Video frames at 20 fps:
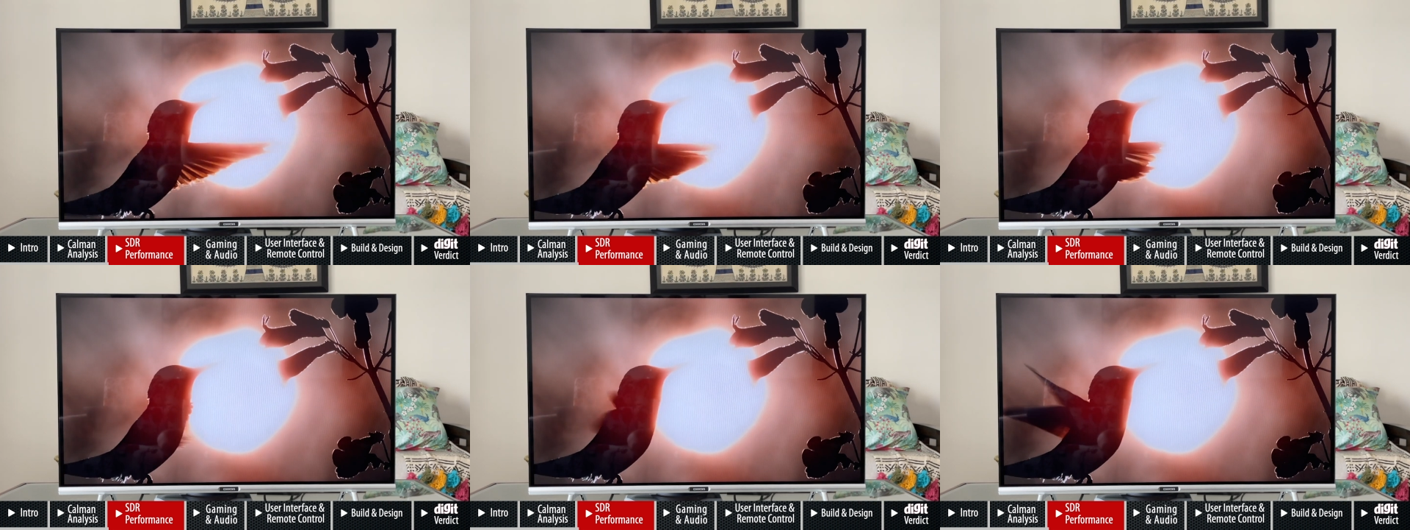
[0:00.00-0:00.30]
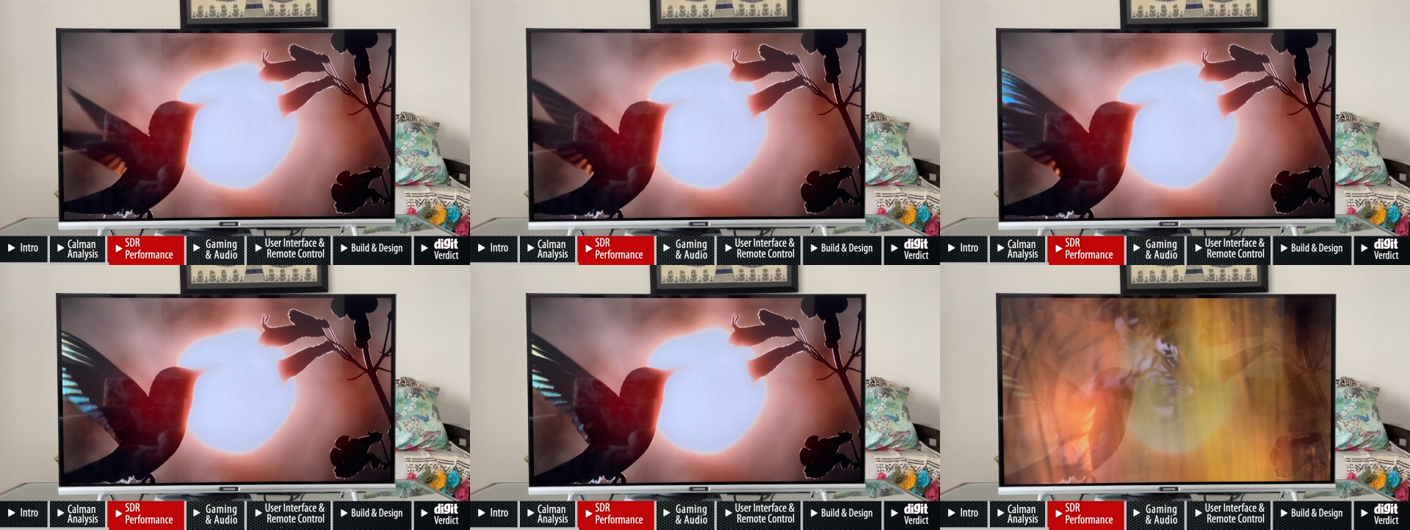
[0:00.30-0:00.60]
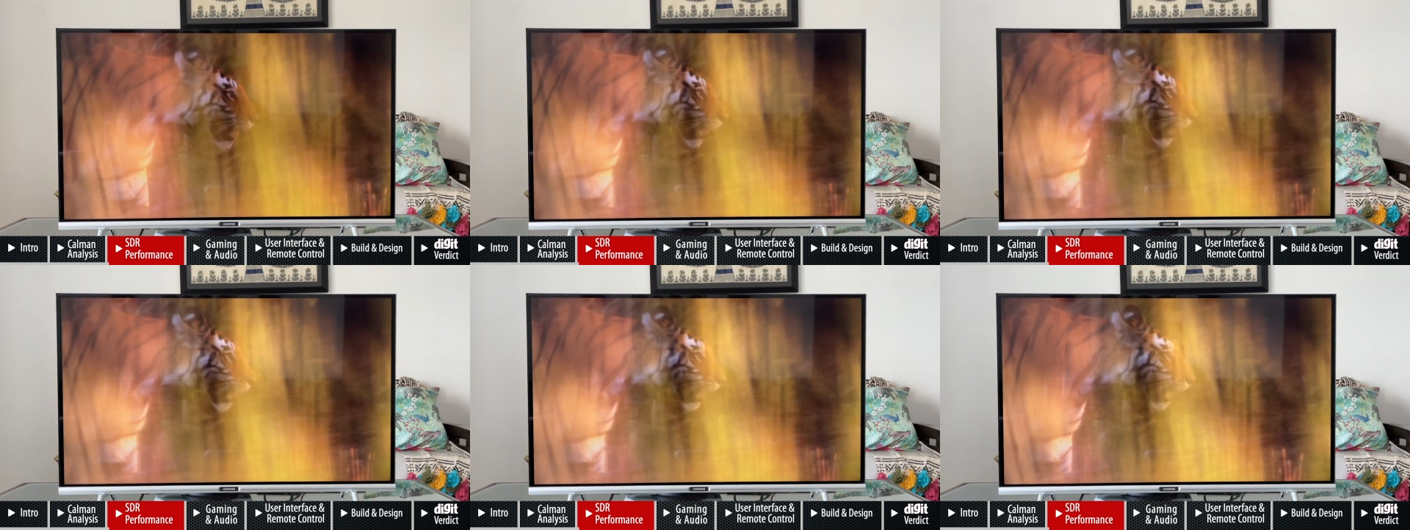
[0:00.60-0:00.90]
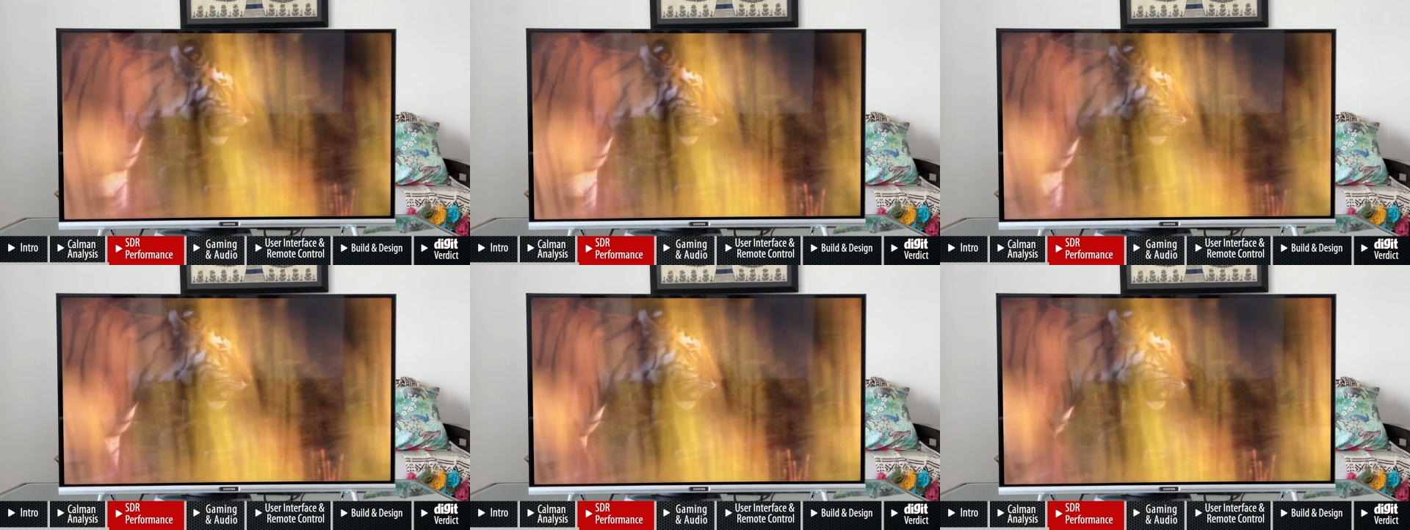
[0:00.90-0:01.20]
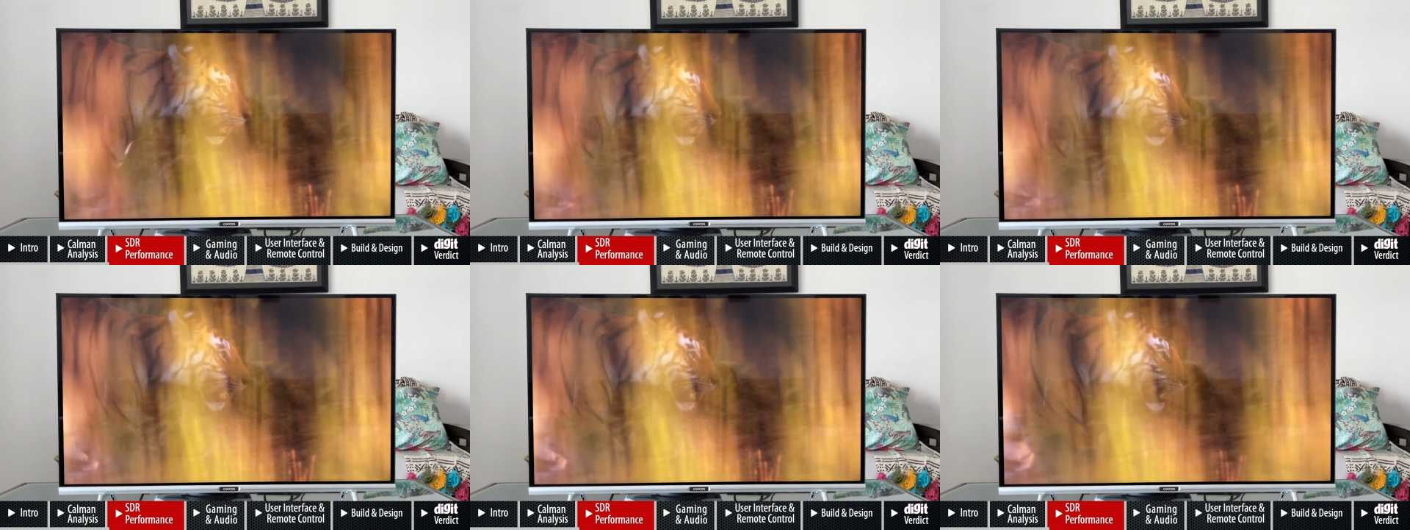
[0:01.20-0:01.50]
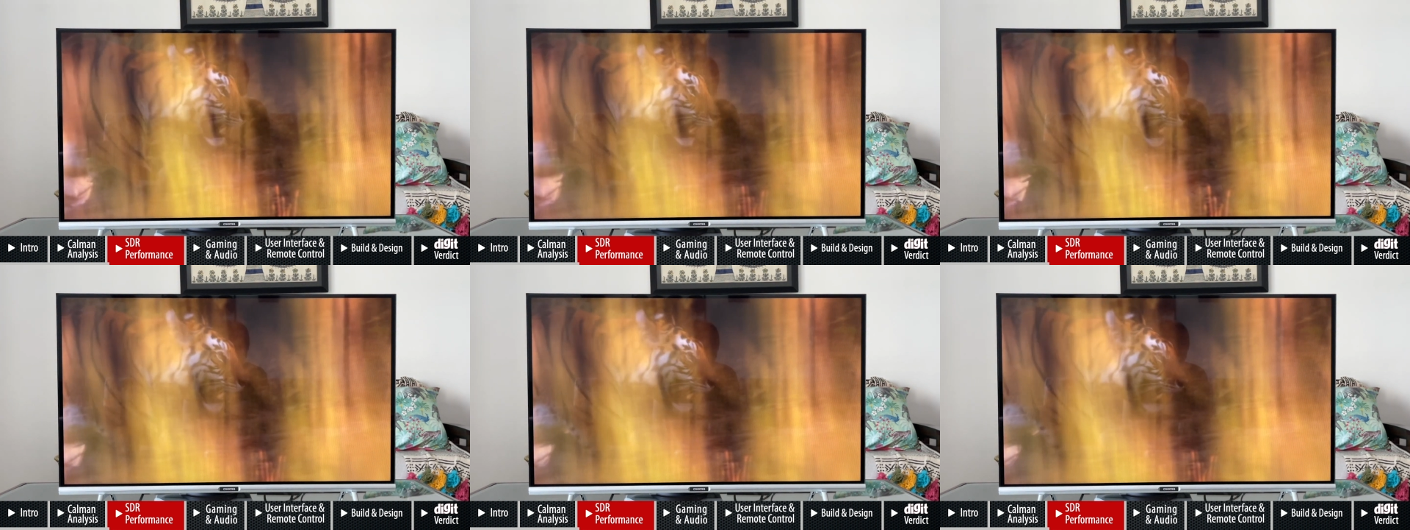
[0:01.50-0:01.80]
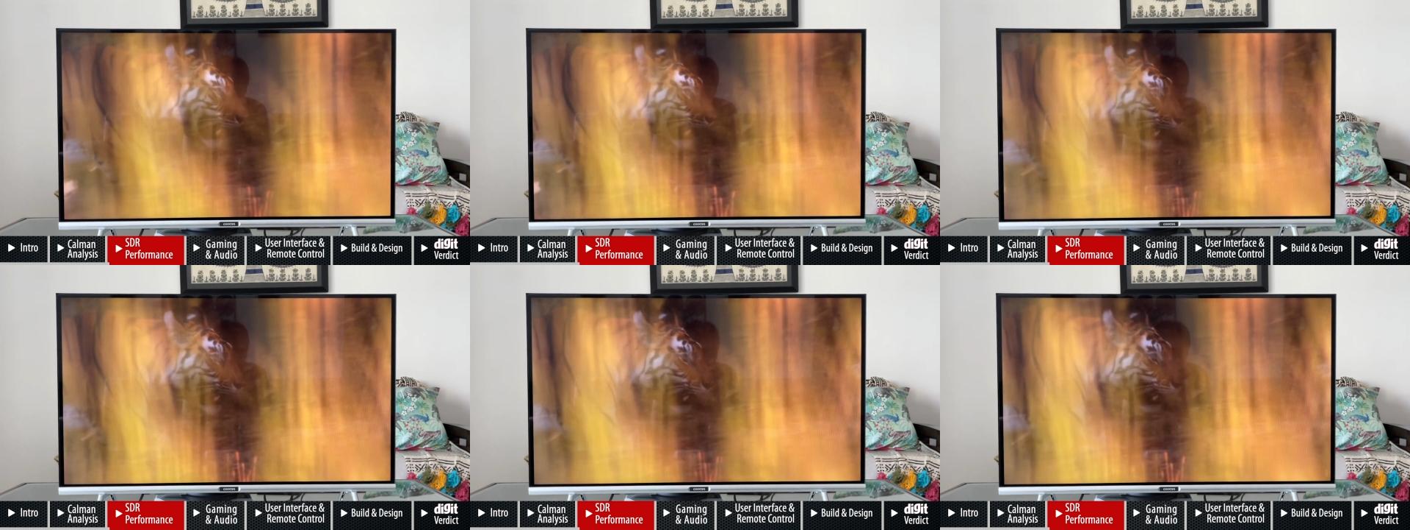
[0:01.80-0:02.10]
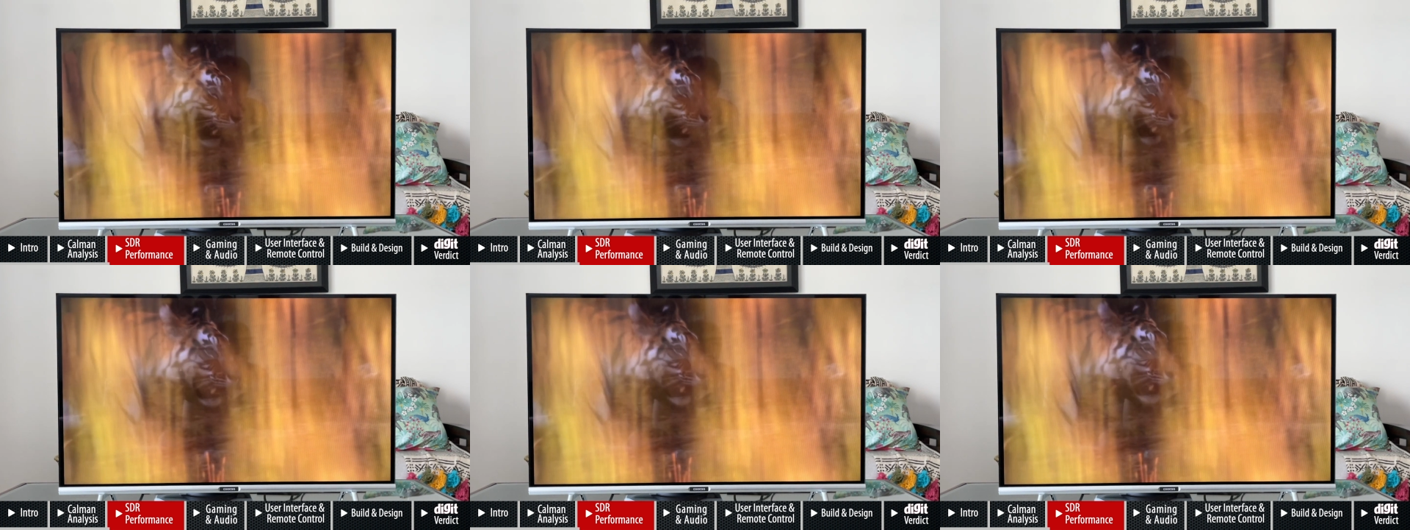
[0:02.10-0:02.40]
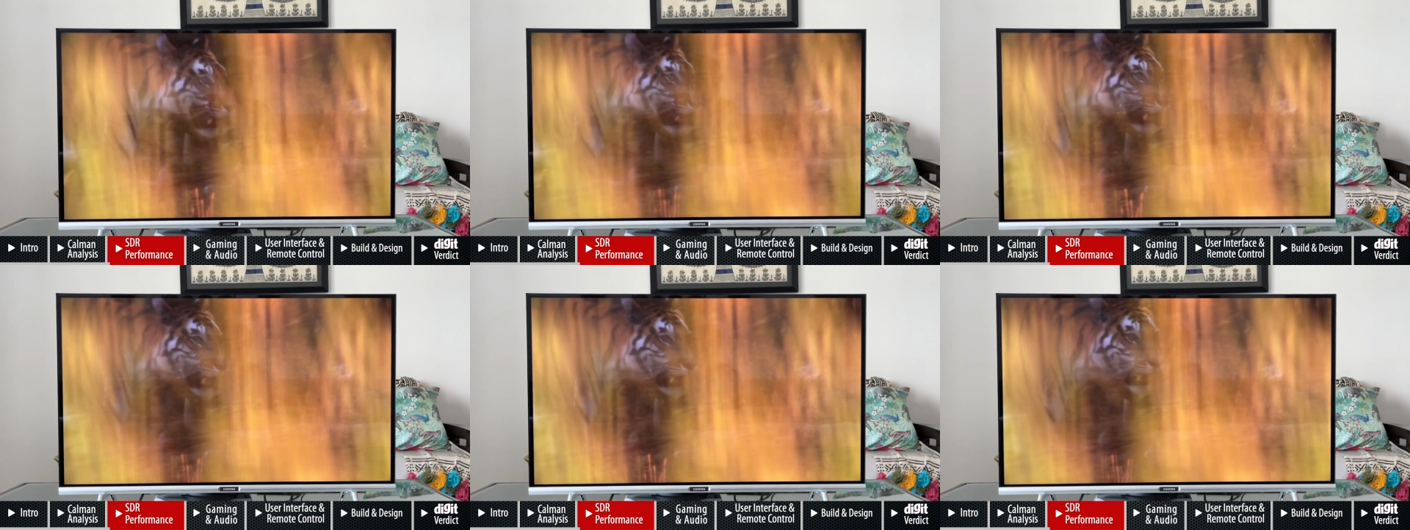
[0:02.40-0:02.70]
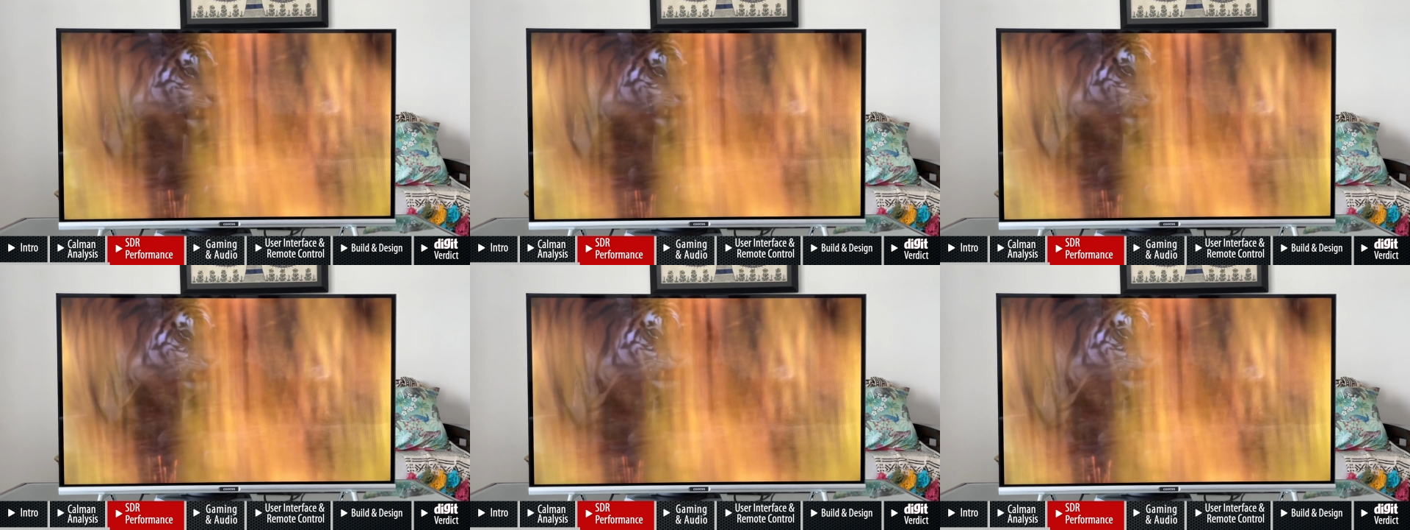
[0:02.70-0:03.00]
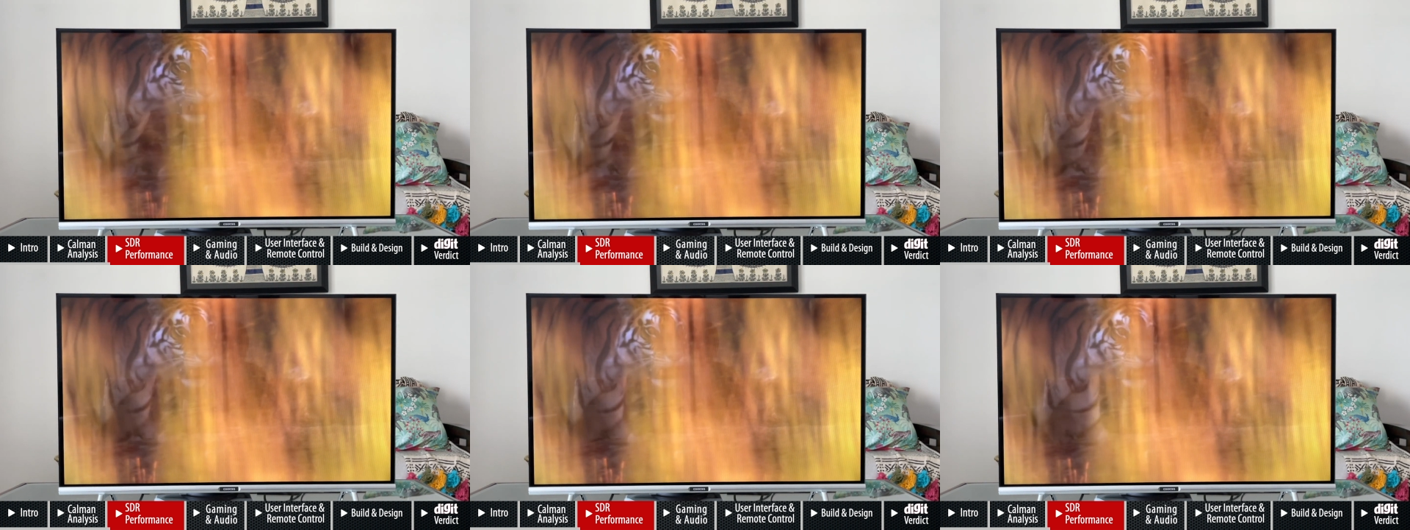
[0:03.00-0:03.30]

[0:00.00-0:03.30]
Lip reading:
Nobody's mouth can be seen.